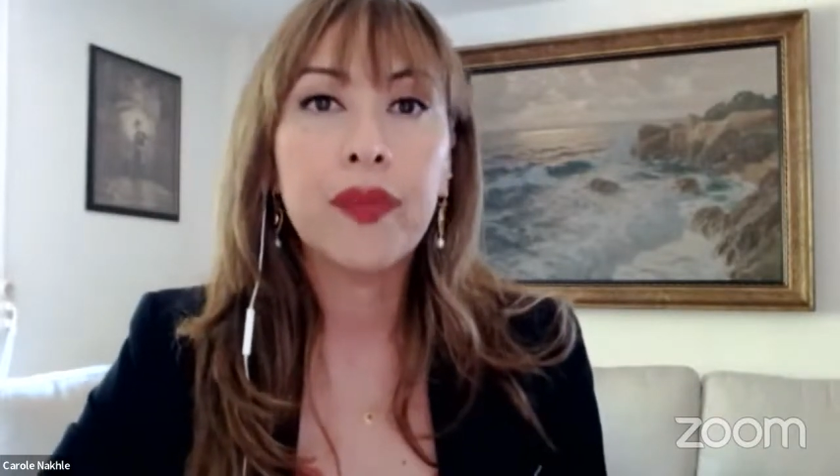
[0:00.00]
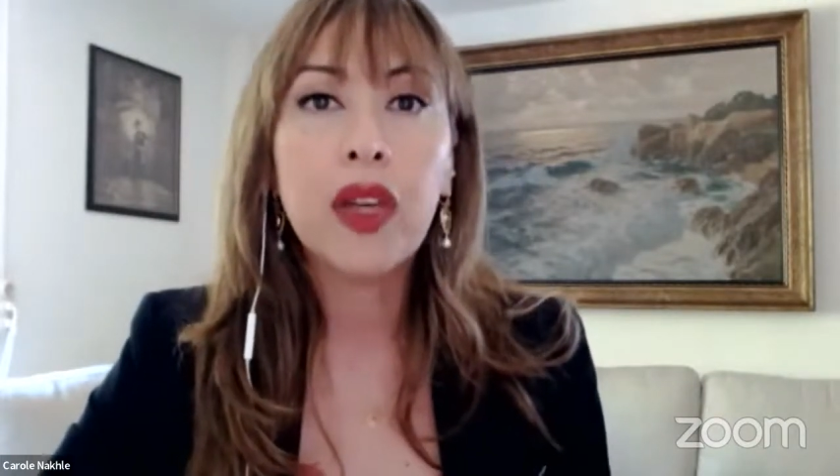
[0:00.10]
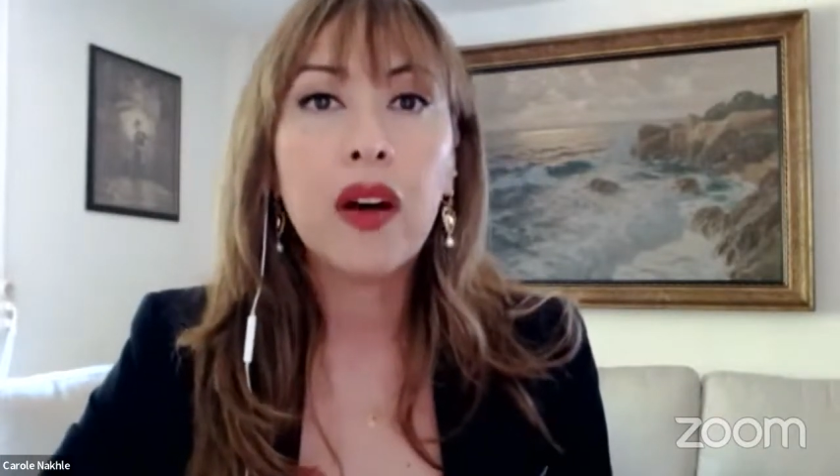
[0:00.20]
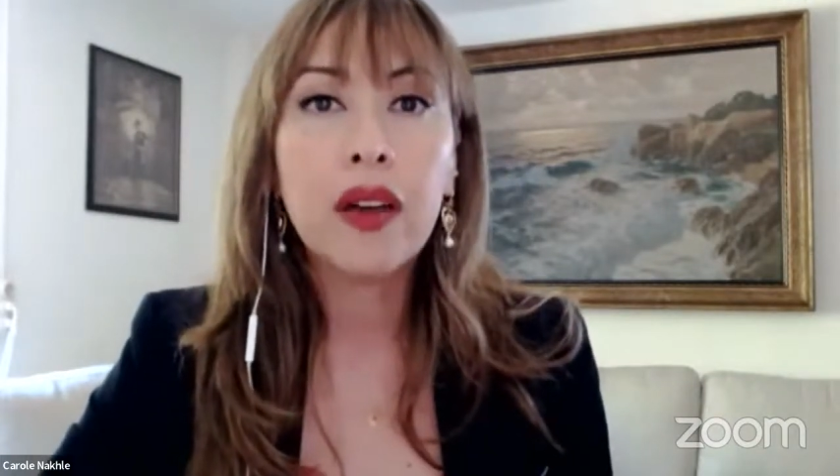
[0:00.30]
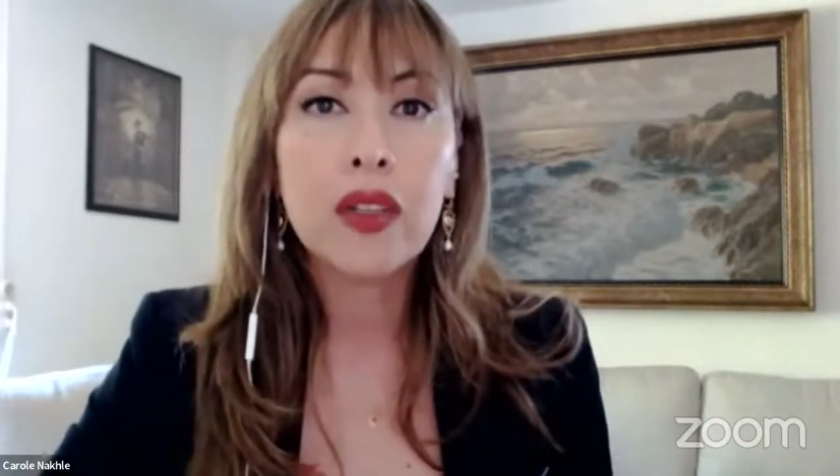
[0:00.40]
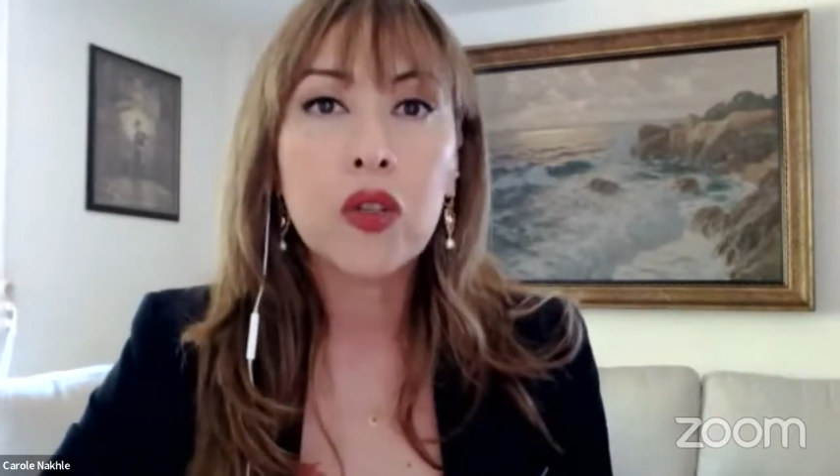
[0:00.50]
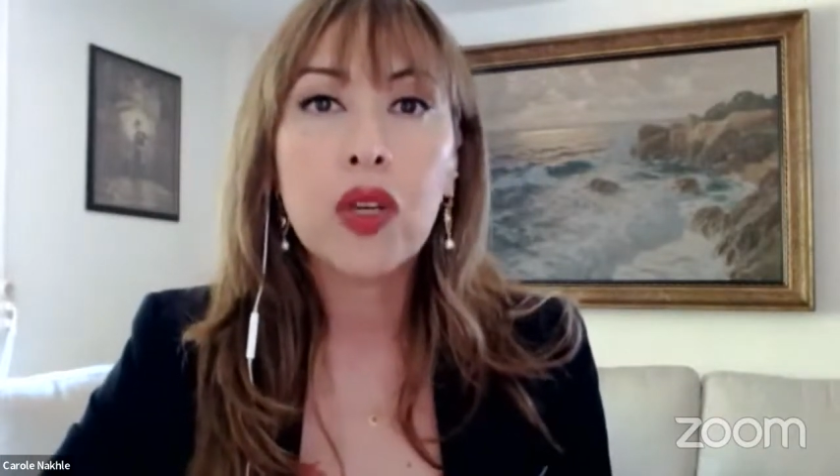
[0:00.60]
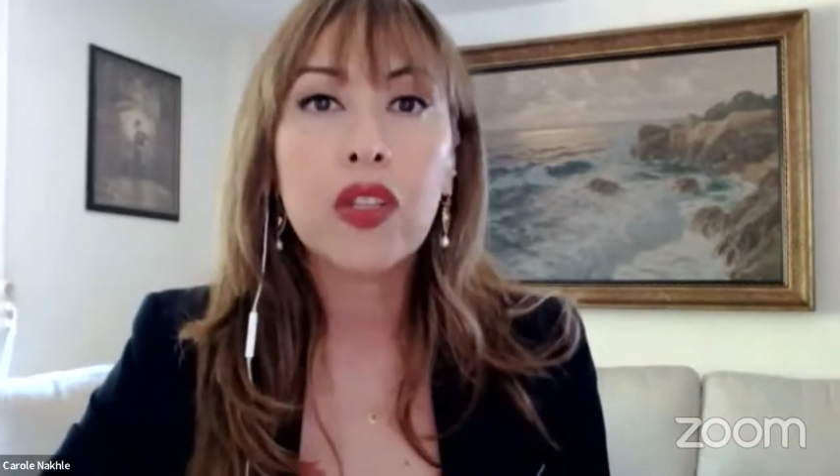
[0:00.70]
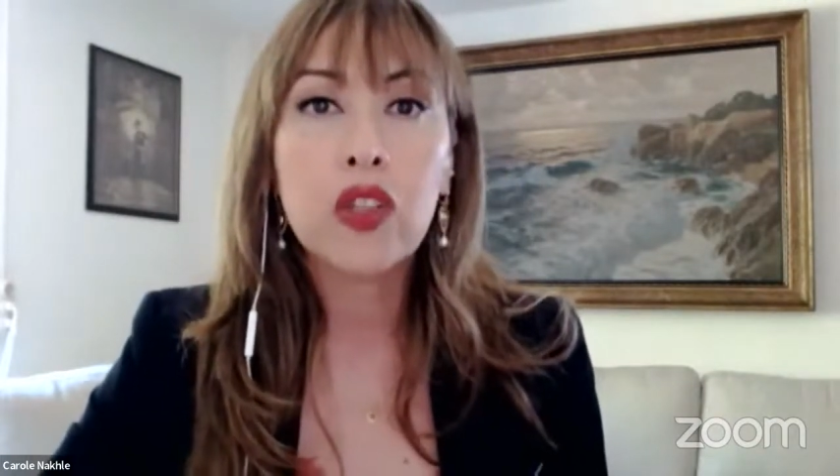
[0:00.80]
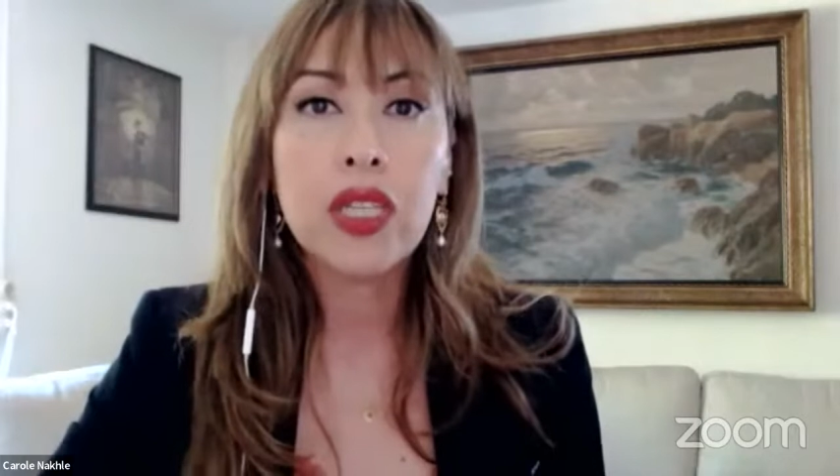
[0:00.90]
targets to
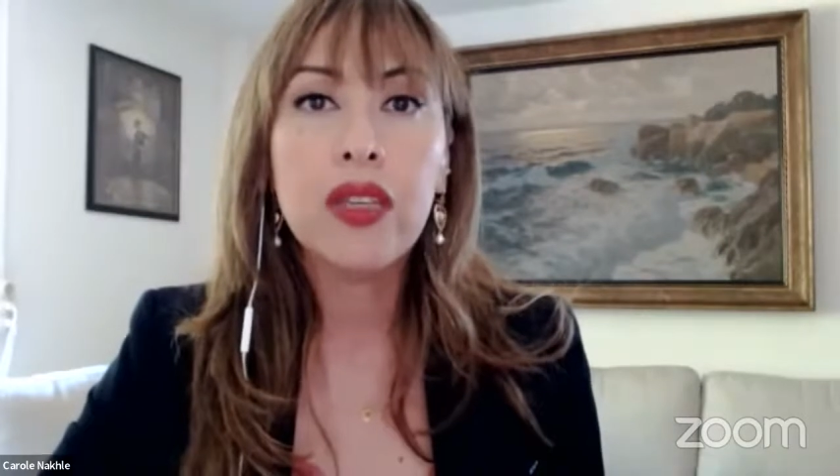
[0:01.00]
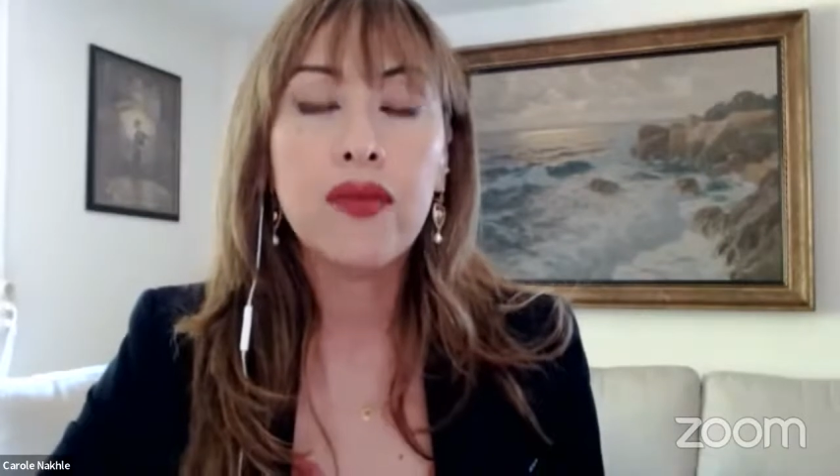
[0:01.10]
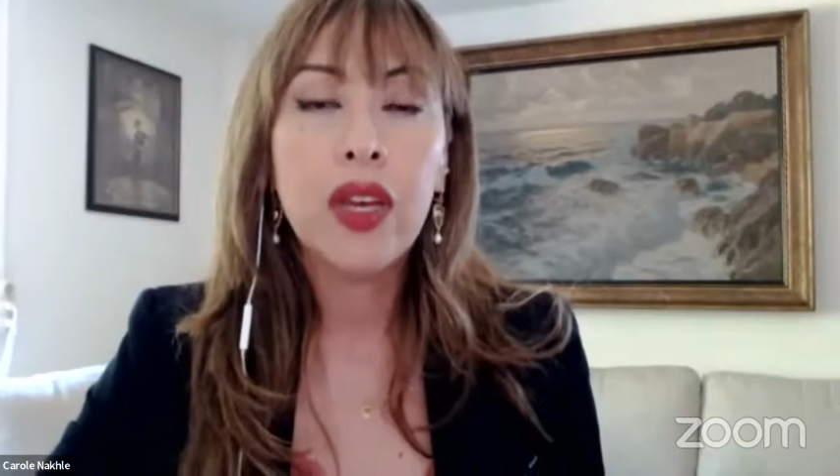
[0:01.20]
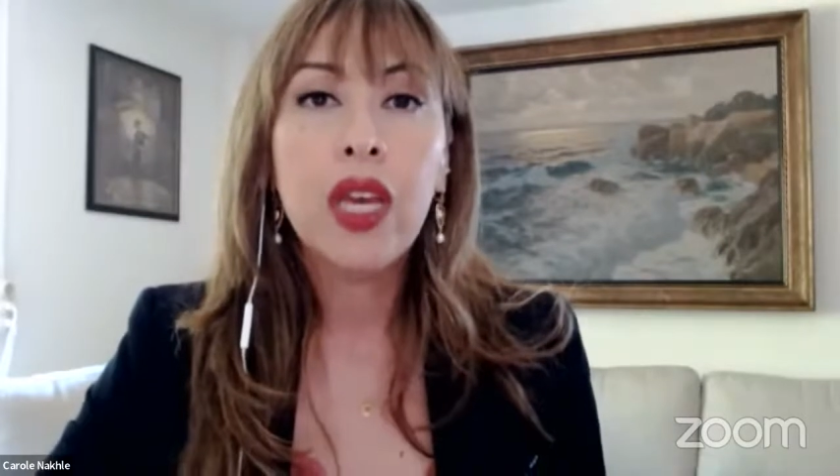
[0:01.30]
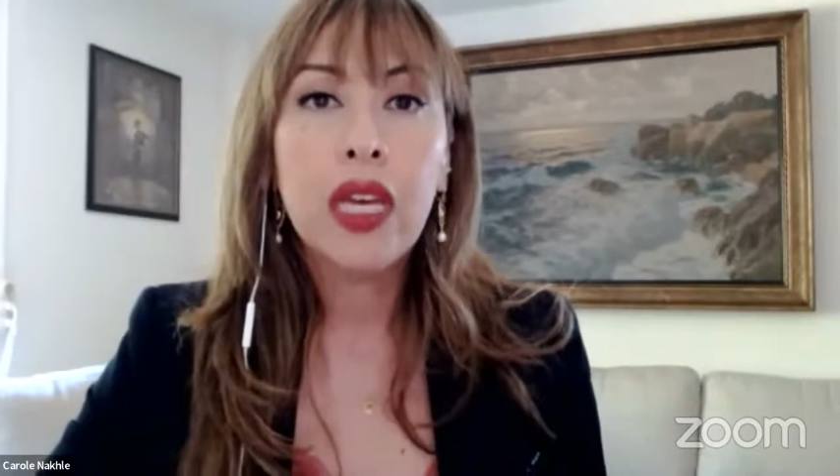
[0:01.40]
achieve